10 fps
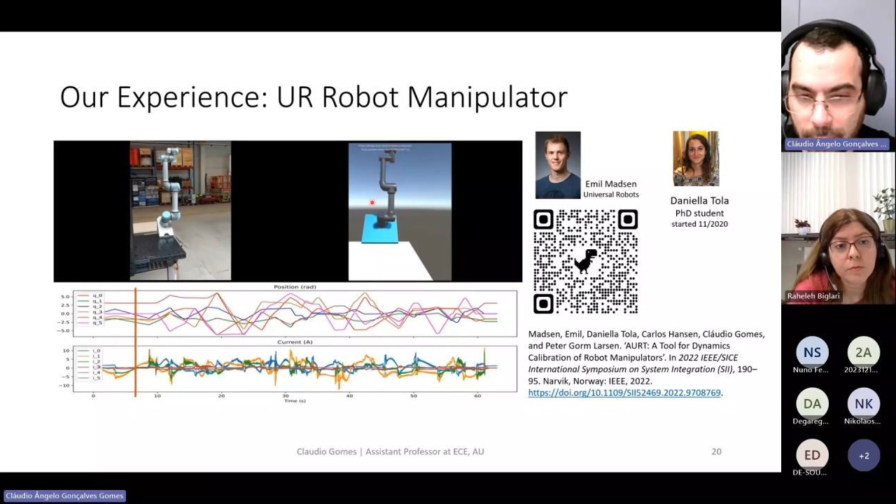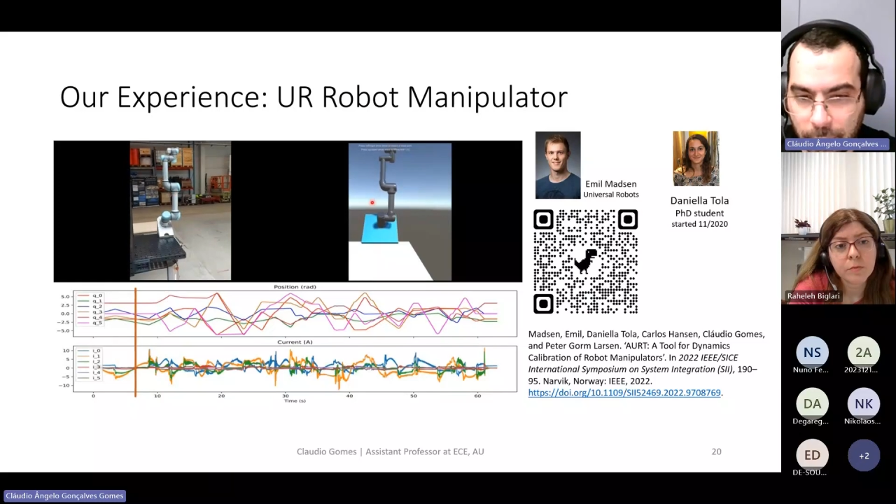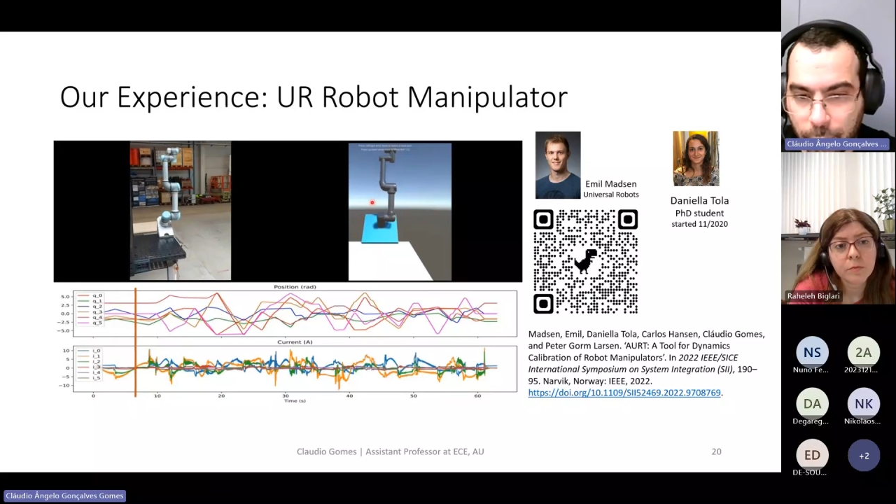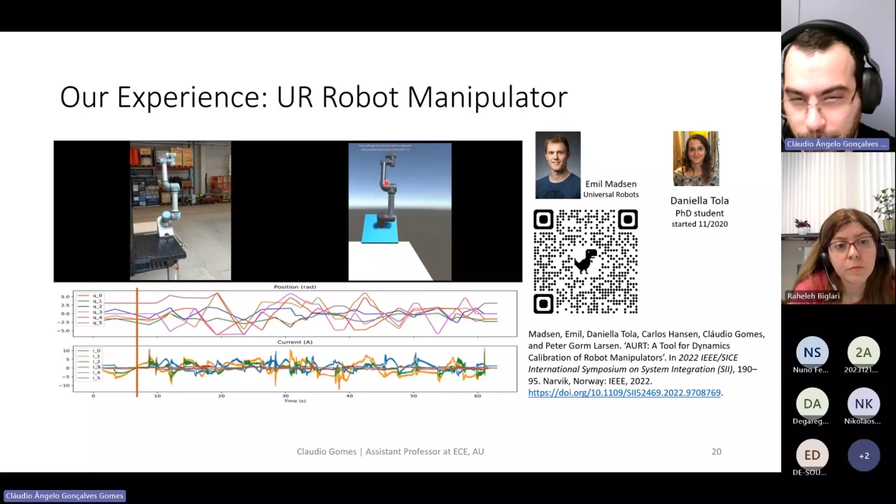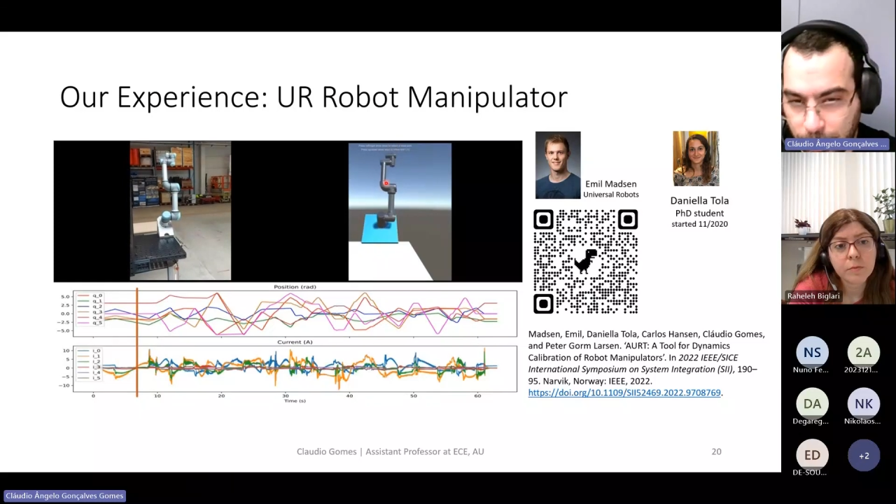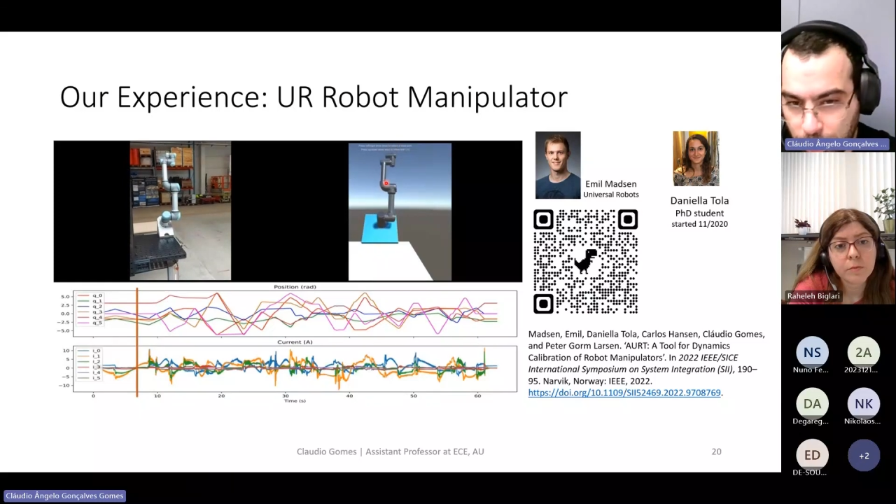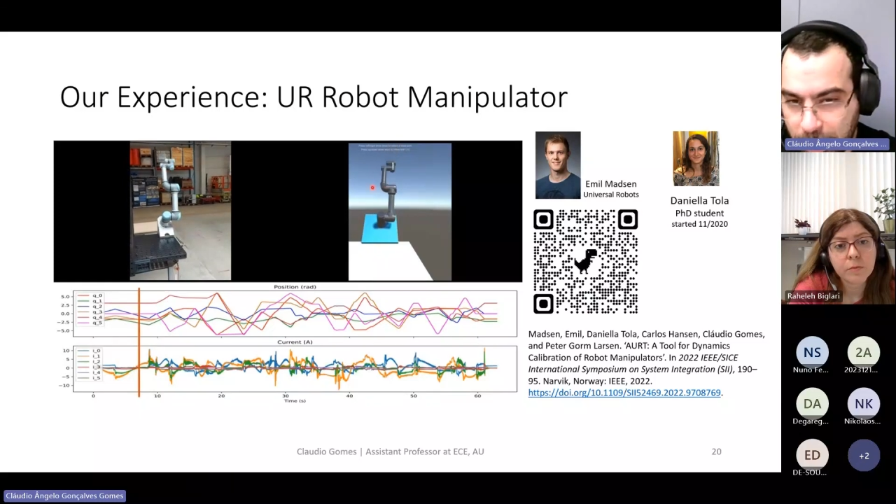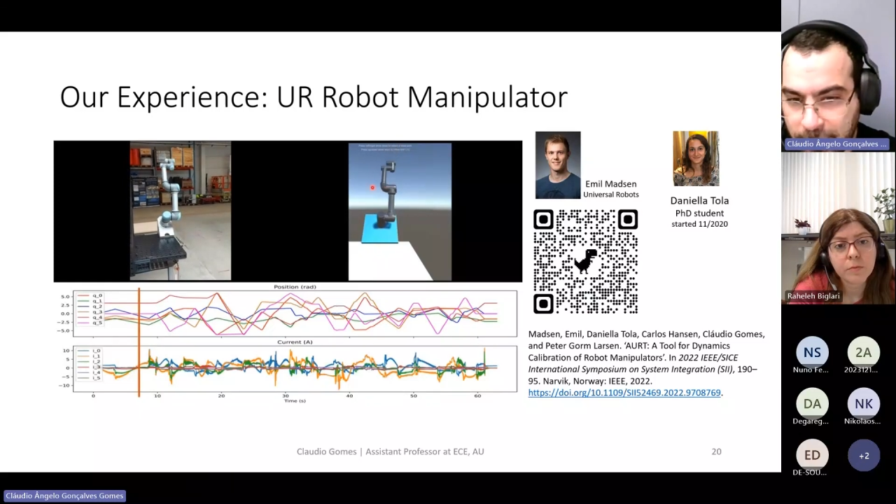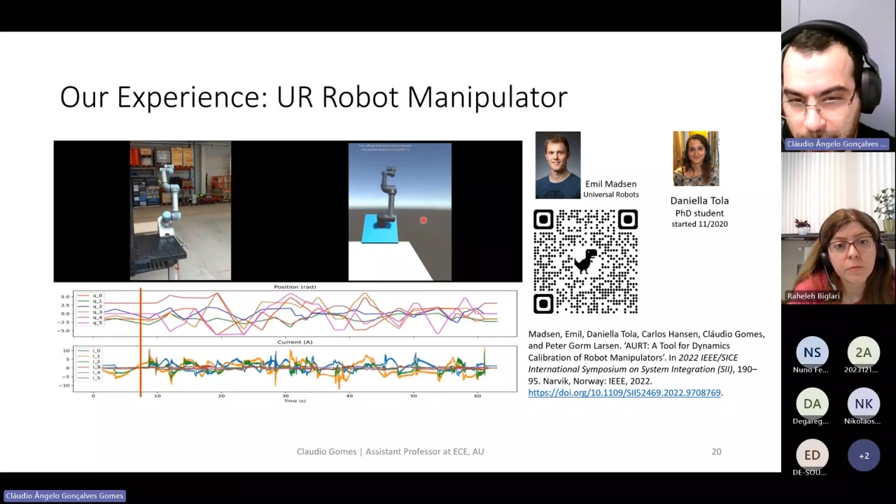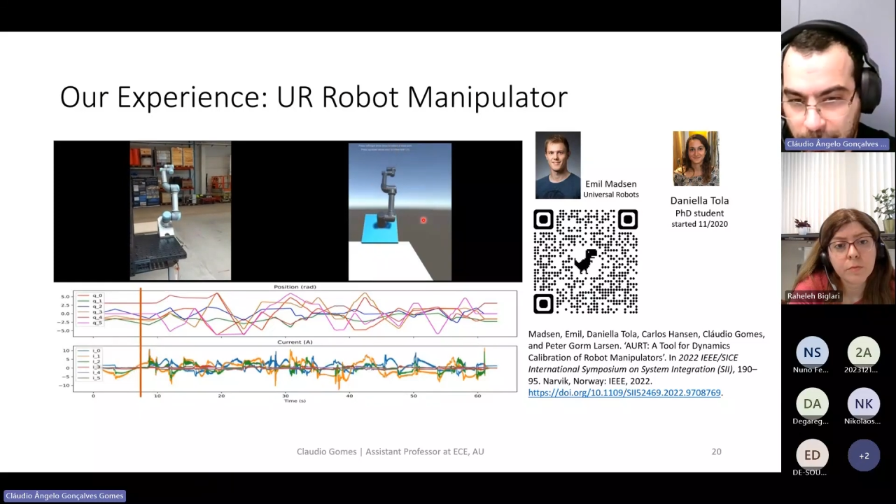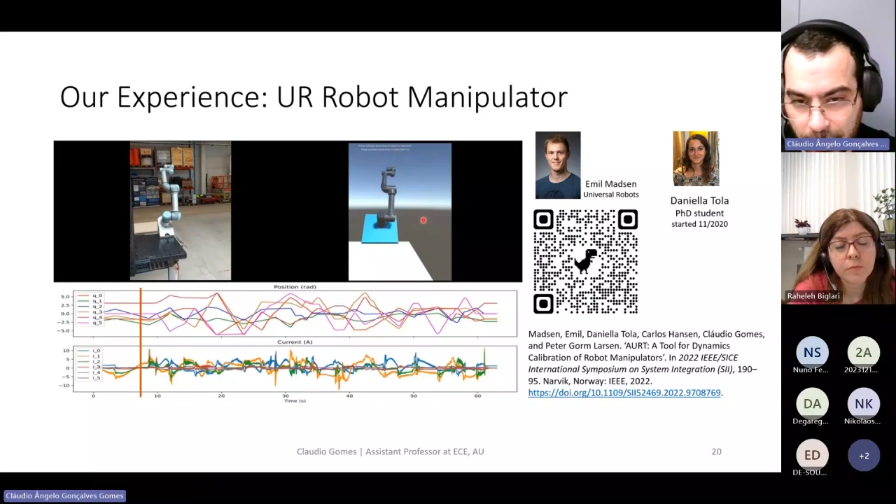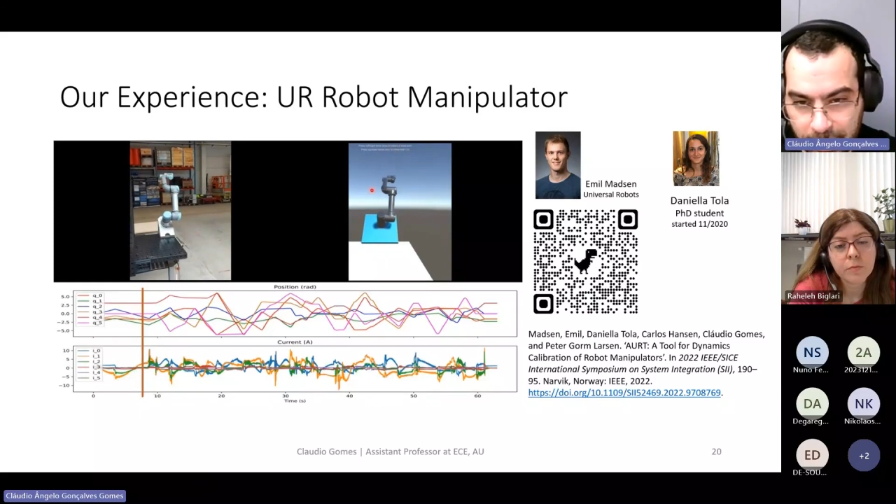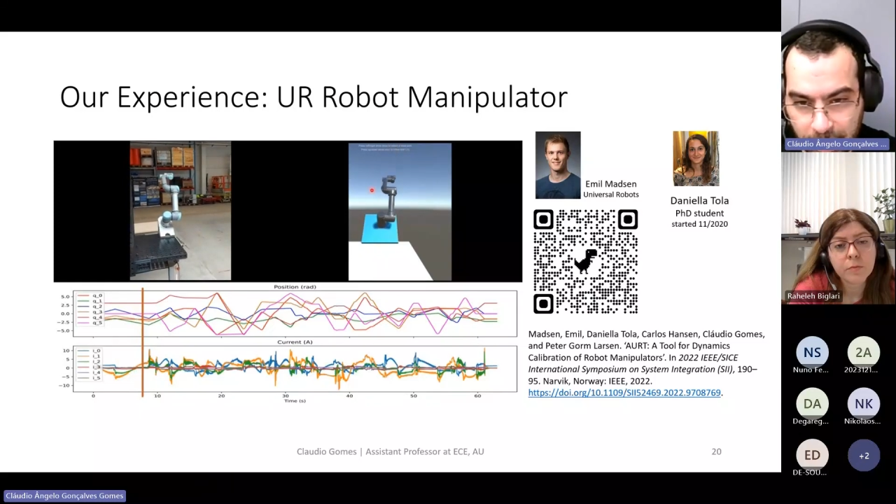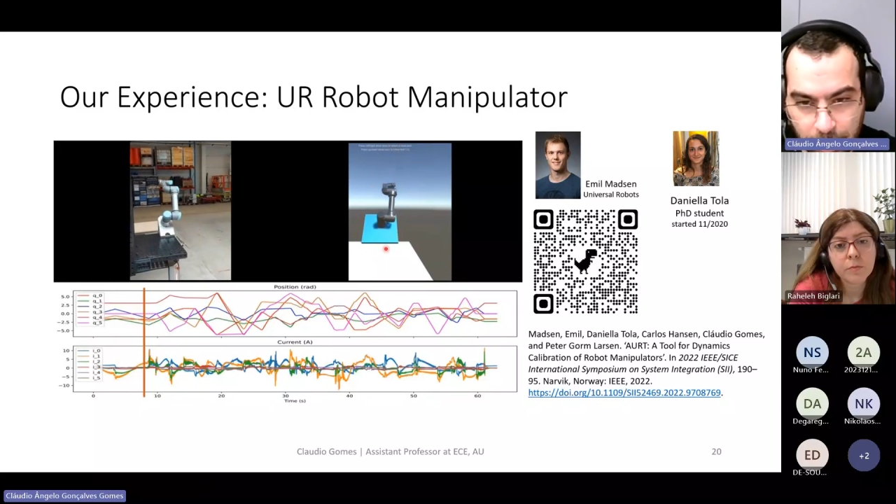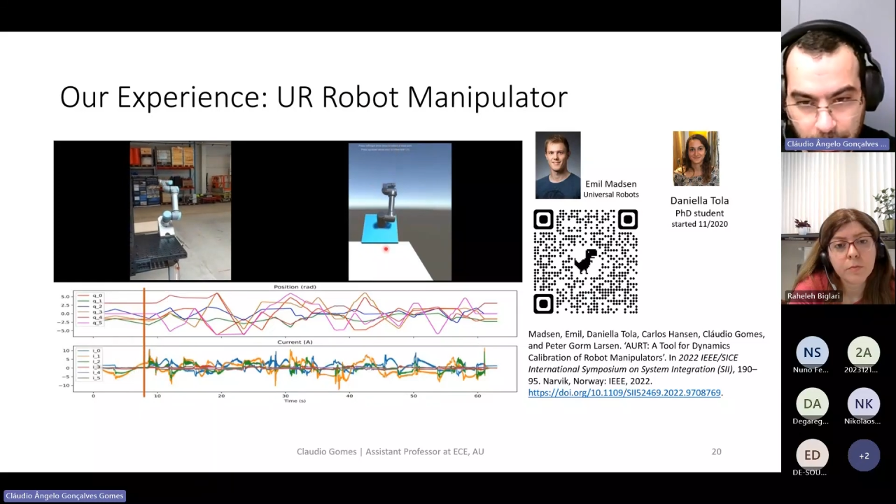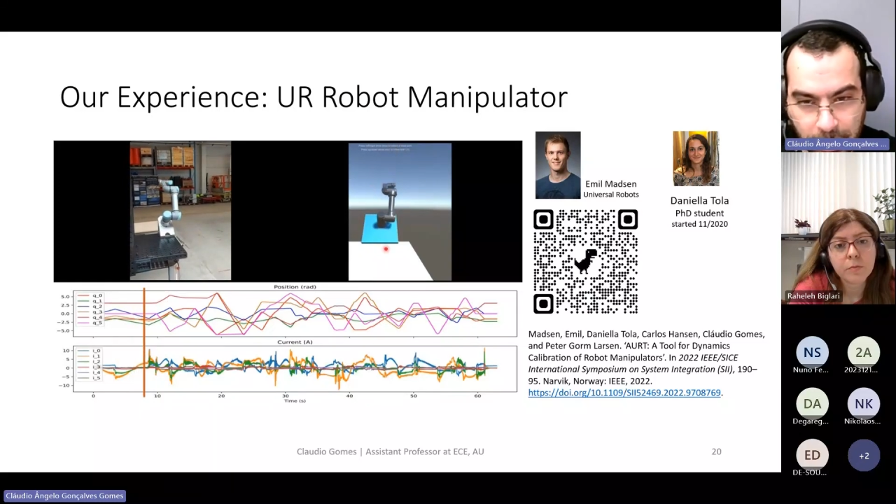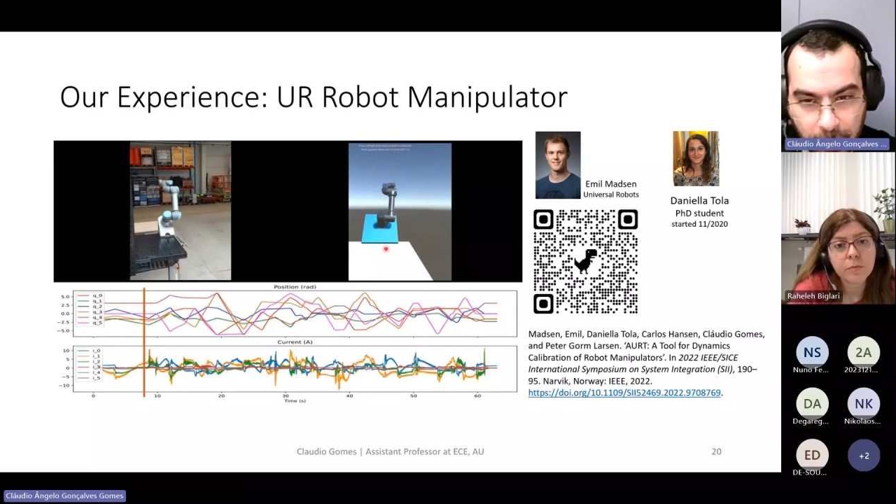You see the visualization